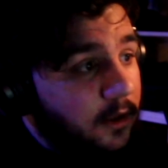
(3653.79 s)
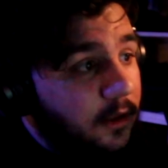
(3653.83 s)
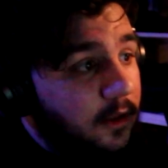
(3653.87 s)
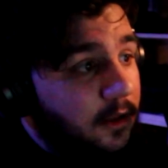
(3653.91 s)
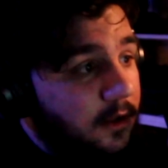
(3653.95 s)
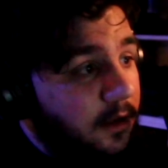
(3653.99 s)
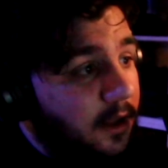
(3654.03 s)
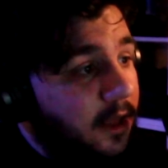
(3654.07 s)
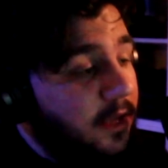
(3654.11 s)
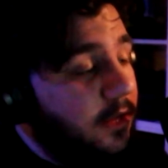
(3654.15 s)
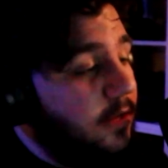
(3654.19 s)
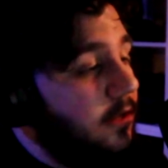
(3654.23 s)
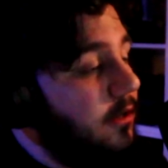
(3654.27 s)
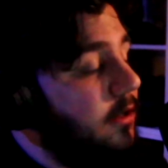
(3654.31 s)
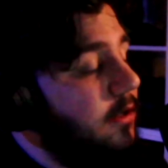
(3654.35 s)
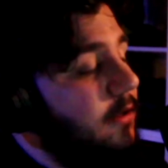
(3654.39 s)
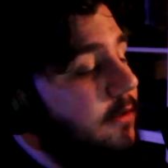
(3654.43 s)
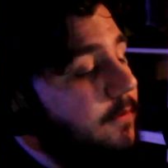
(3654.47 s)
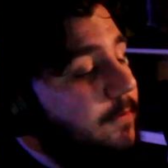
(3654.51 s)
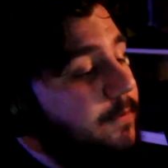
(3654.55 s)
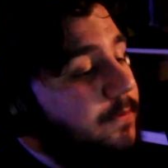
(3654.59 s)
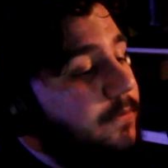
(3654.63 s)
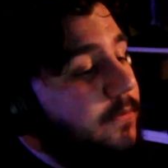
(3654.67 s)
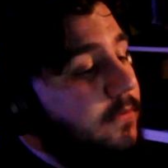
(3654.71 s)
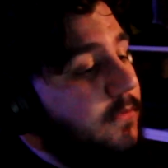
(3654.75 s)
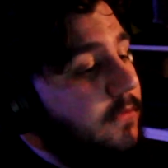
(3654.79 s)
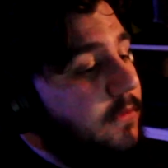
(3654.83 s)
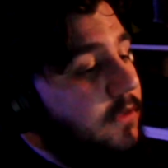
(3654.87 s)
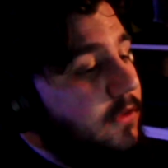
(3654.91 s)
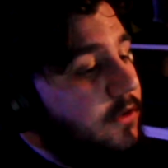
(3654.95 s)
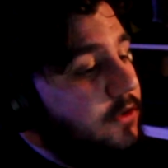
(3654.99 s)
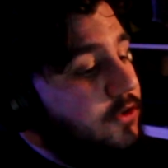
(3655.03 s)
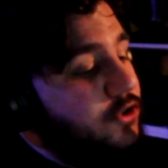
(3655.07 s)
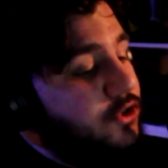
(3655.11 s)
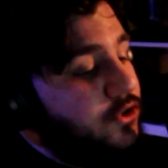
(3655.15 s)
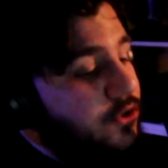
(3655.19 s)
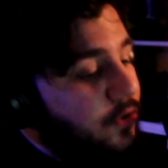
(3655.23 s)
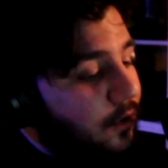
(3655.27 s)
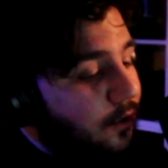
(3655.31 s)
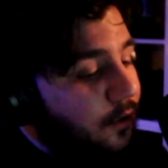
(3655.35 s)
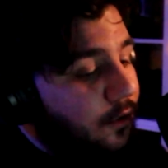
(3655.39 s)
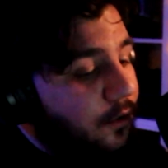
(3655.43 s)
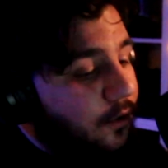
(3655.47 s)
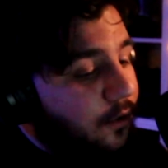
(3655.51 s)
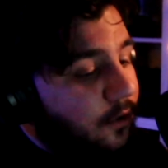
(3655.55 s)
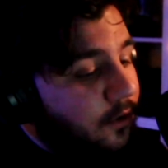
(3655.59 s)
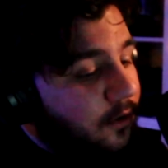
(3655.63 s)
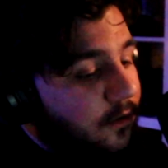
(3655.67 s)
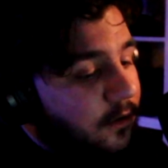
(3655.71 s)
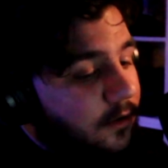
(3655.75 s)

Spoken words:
Like, sure,